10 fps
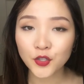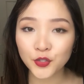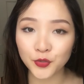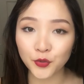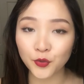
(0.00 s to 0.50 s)

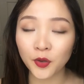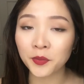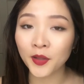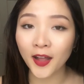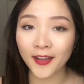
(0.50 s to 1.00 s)
to
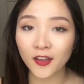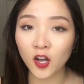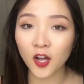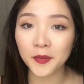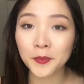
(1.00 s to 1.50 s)
applying
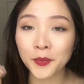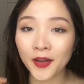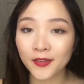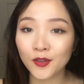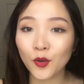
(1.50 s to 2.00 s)
on,
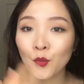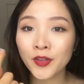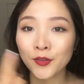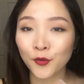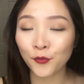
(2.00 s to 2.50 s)
but
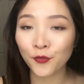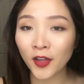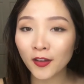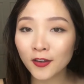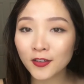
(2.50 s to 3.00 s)
with your
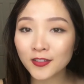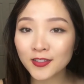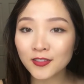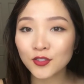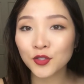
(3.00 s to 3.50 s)
fingers
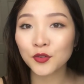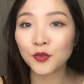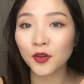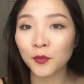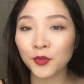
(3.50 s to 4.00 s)
to
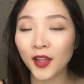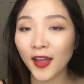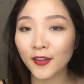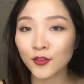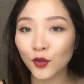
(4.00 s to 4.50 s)

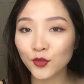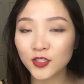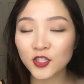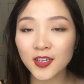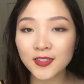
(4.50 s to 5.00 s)
applying
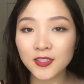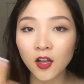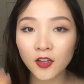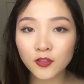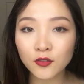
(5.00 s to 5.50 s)
those shades
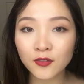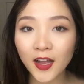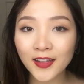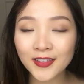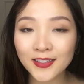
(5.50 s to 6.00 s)
on your
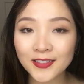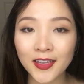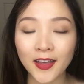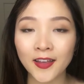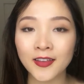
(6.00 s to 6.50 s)

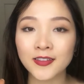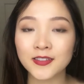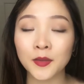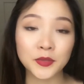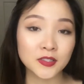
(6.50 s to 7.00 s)
eyelid is
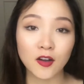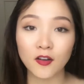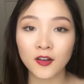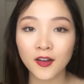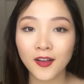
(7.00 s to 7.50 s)
a
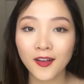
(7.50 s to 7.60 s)
bizarre.